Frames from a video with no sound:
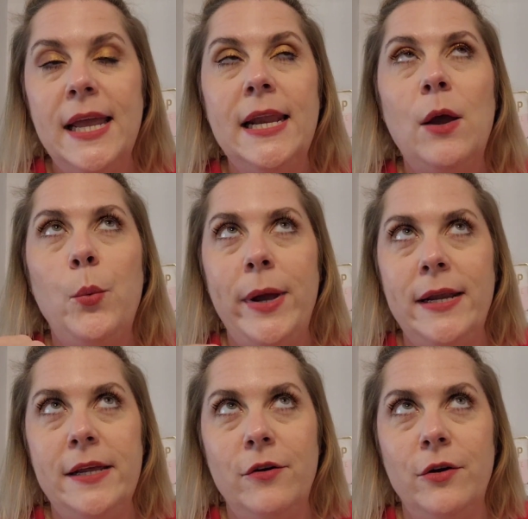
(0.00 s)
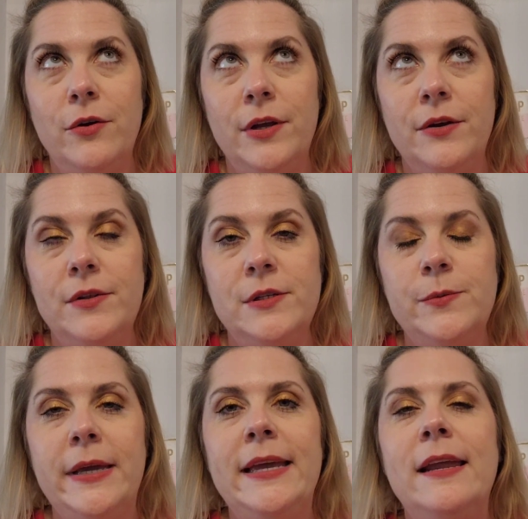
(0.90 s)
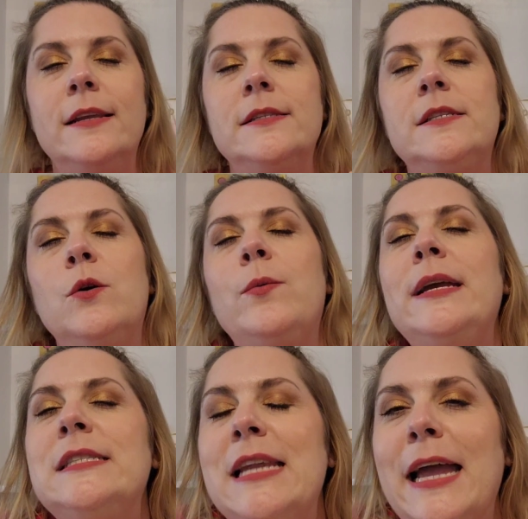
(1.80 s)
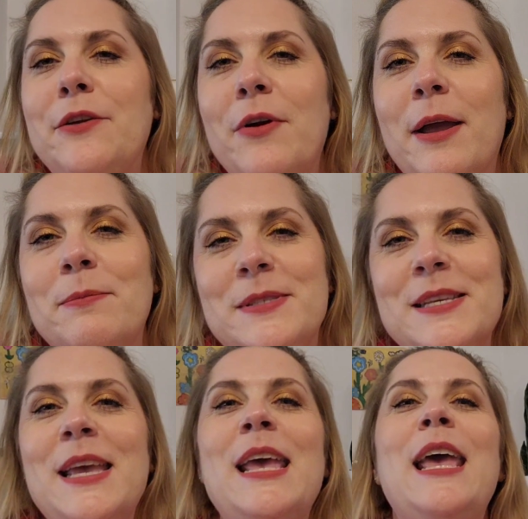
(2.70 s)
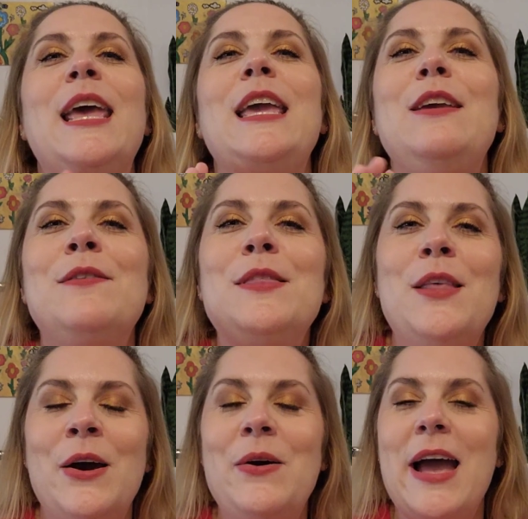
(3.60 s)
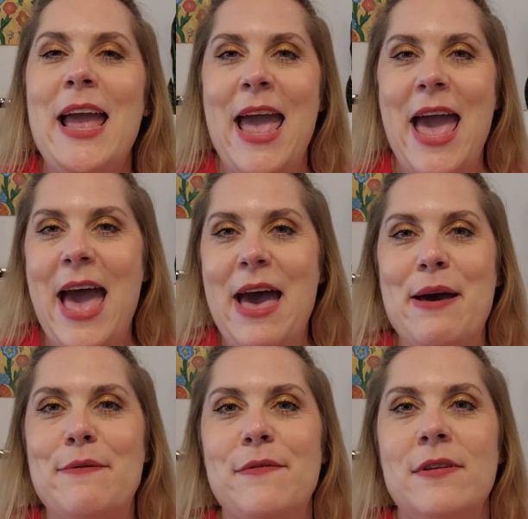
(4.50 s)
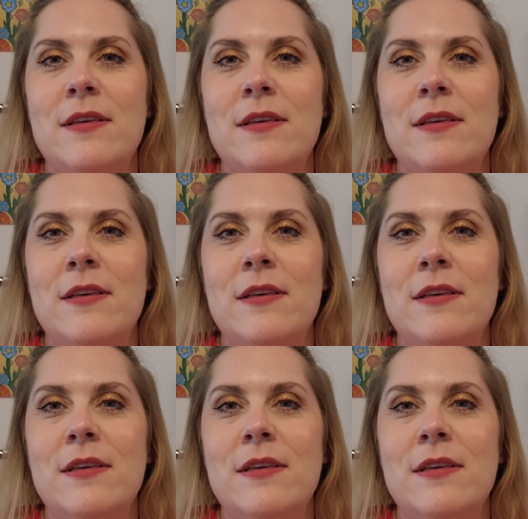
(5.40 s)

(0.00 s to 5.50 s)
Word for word: and I weighed it earlier this week and it still weighs nine grams, even though I have